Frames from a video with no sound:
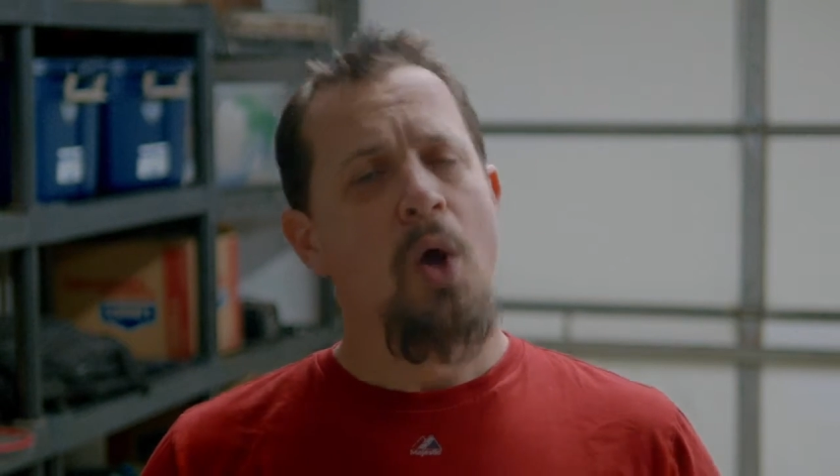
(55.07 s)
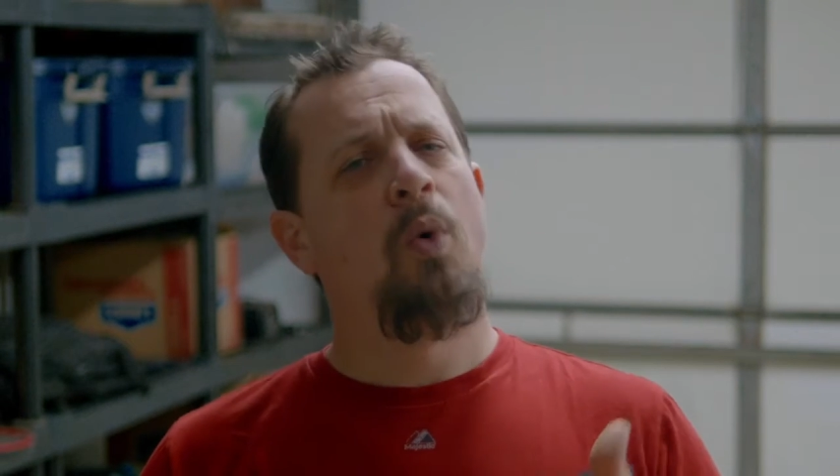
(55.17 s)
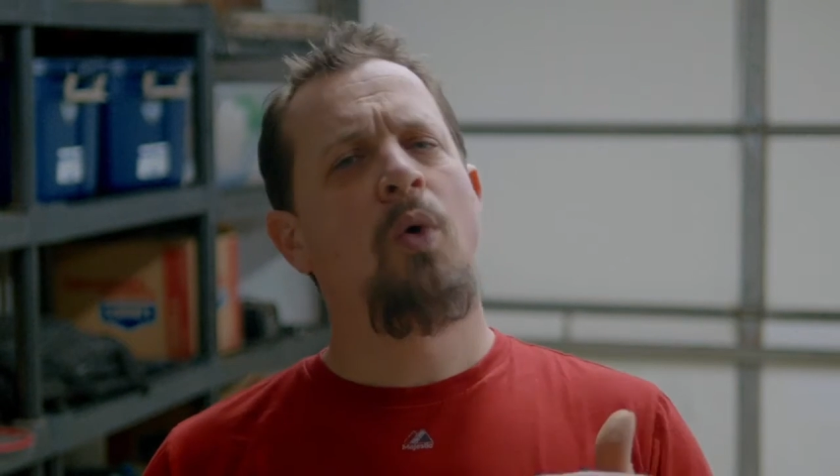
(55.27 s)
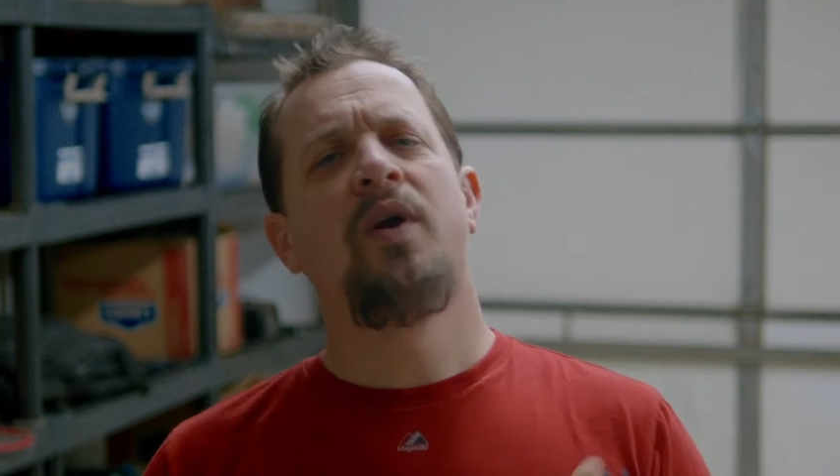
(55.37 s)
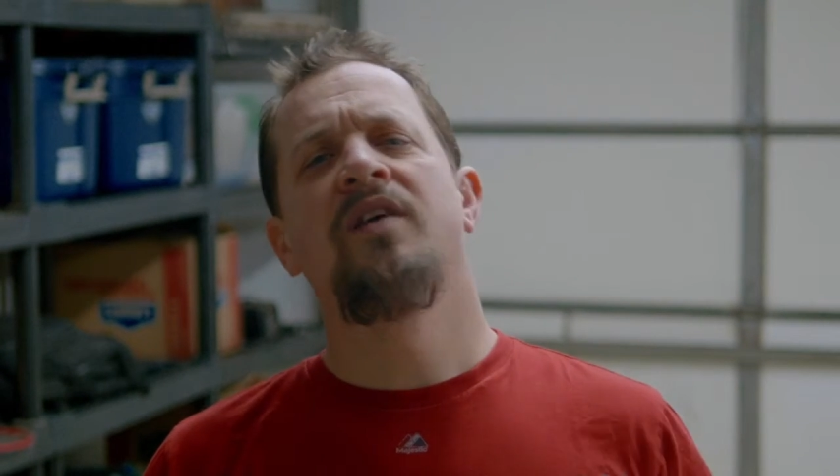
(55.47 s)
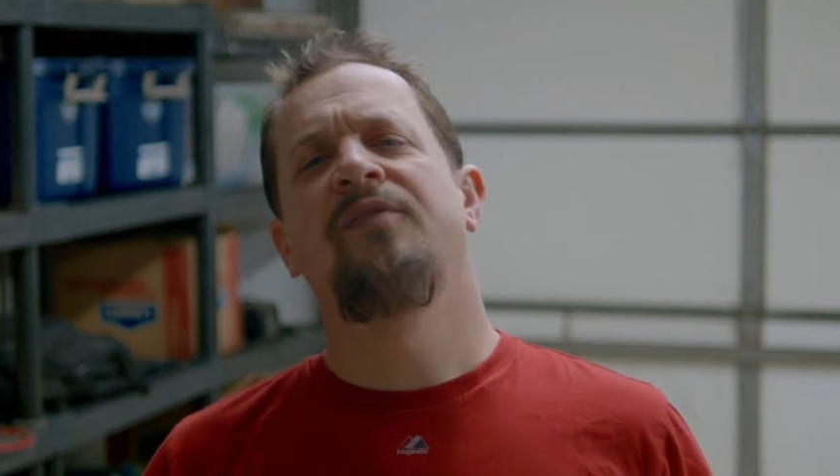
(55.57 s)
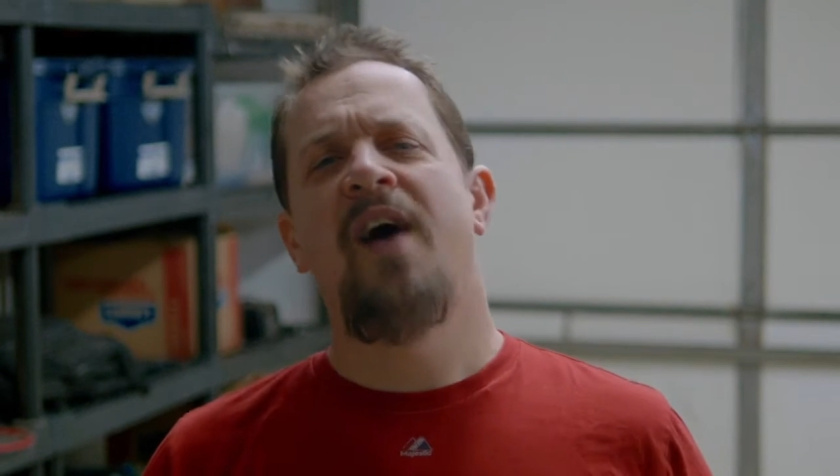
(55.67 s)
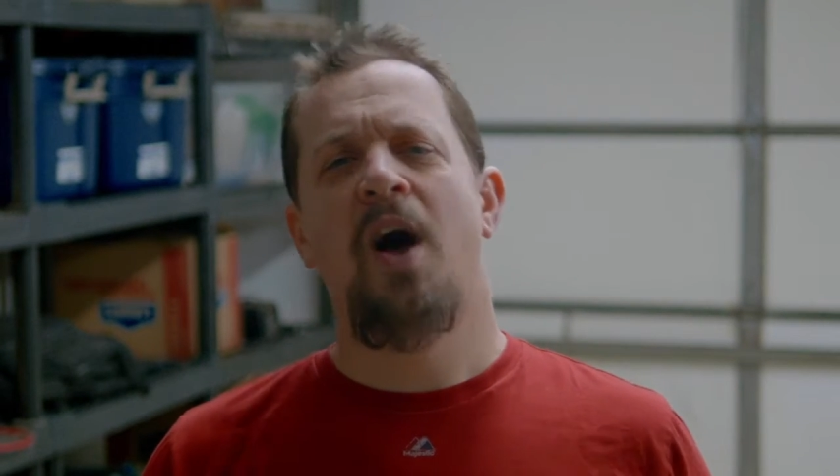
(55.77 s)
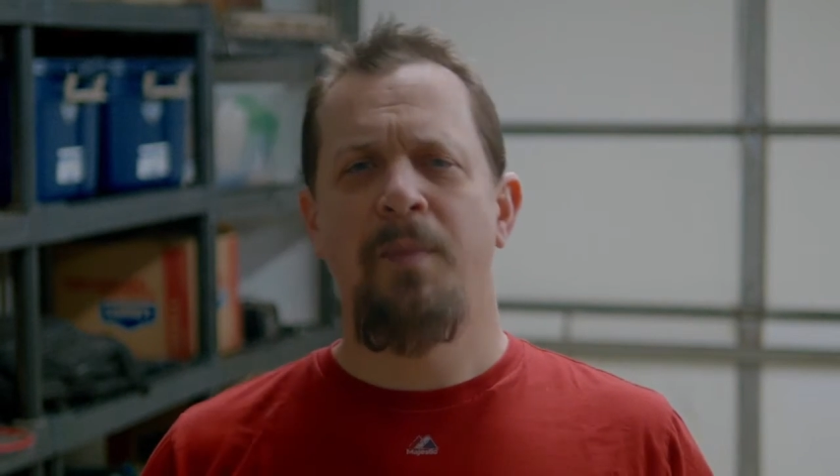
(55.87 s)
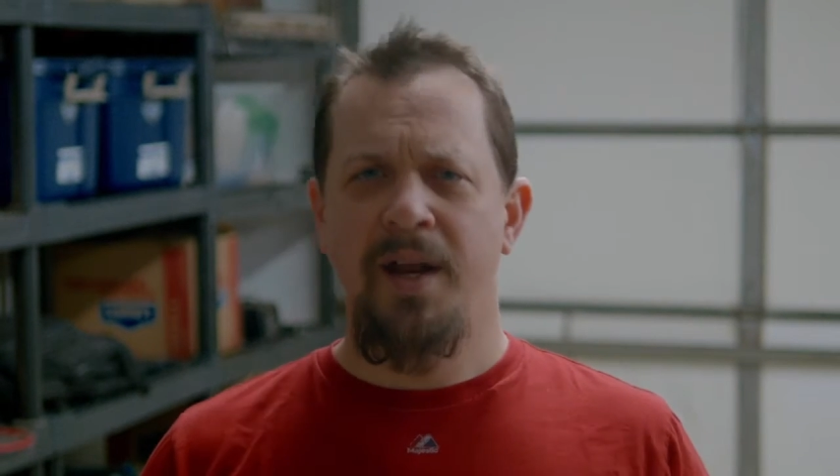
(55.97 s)
What we have
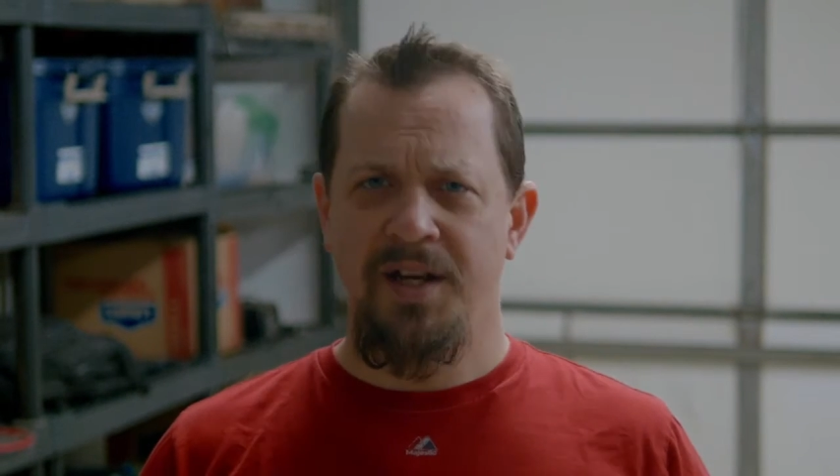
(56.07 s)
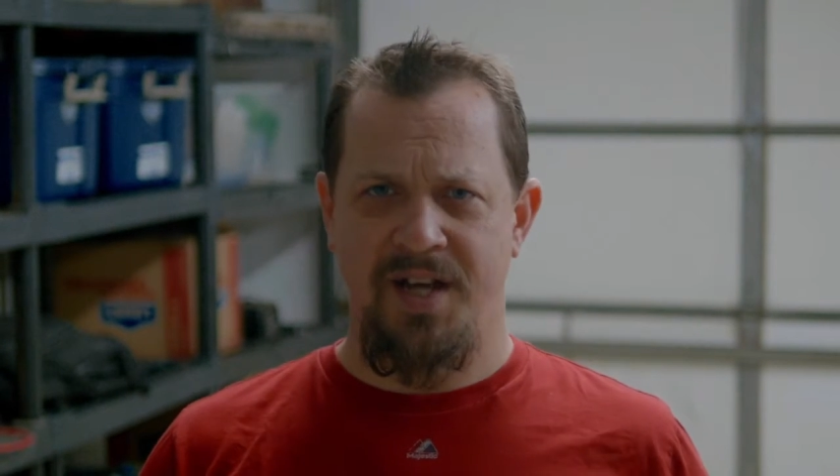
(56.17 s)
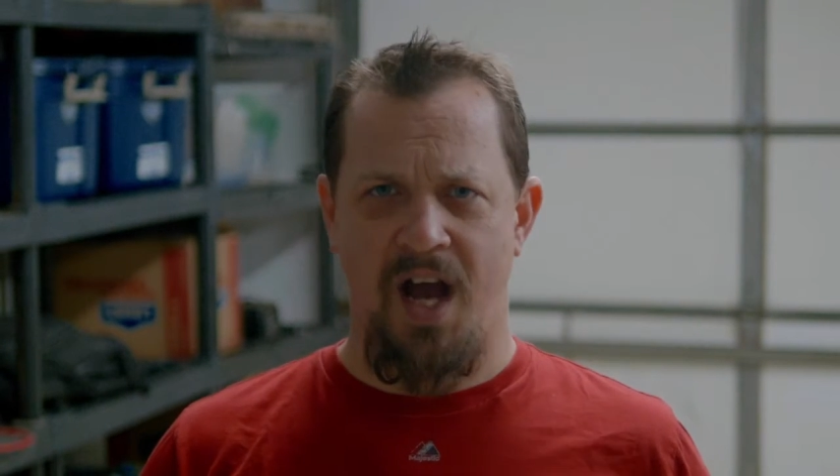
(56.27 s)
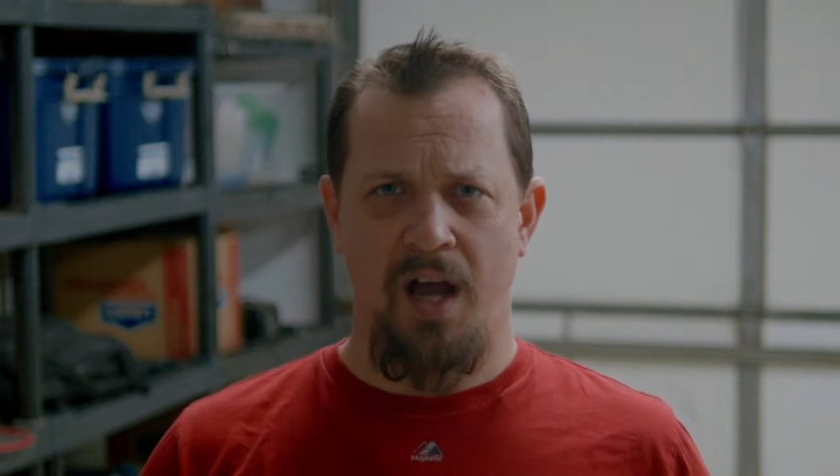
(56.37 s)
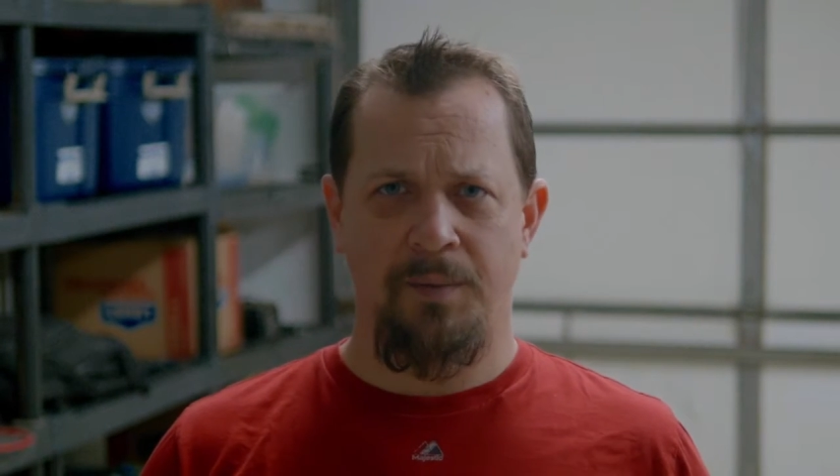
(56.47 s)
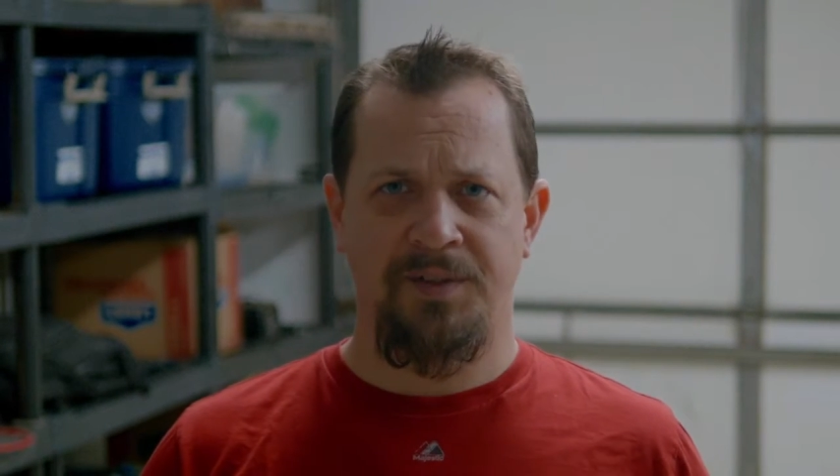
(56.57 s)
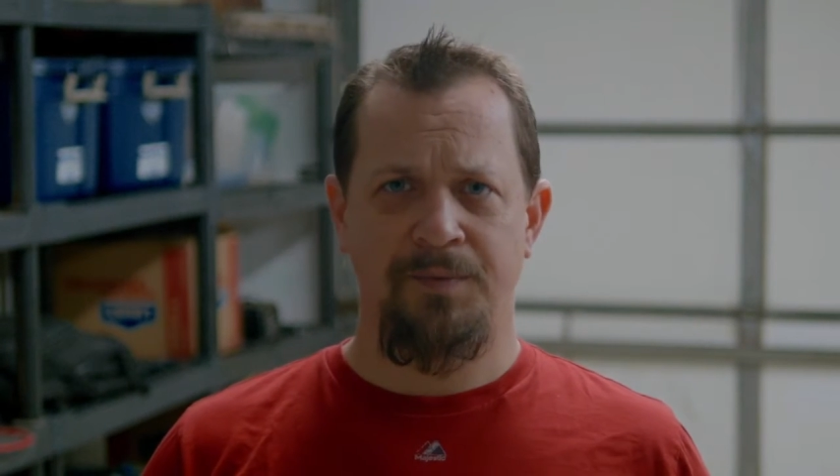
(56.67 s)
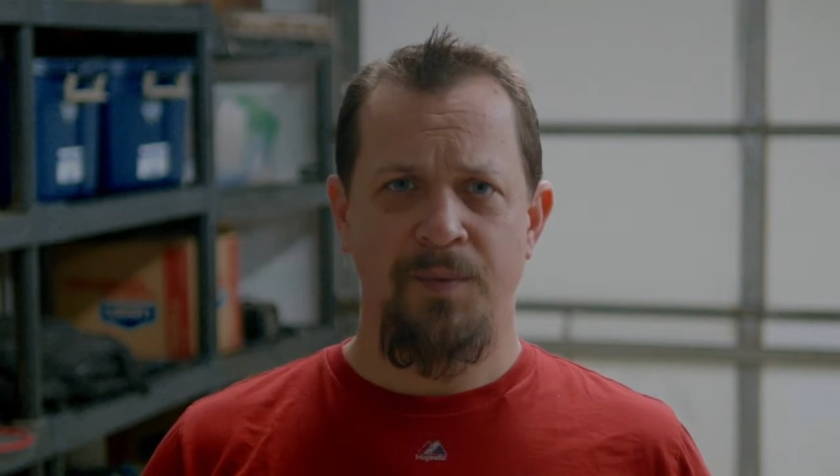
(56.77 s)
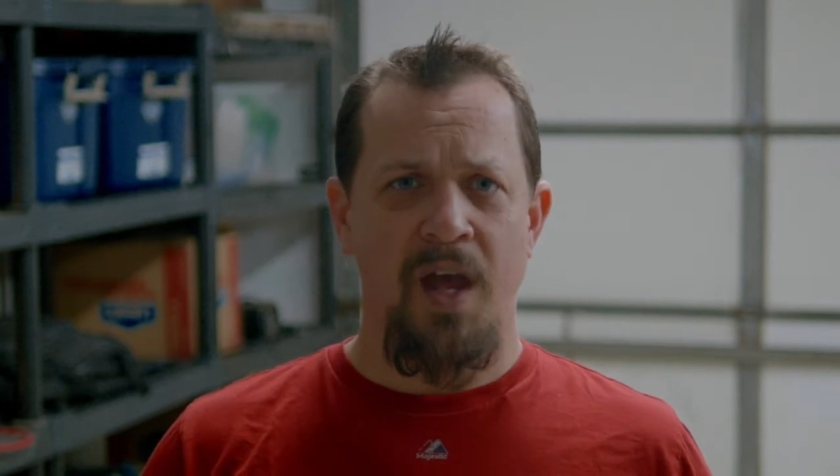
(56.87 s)
found many times...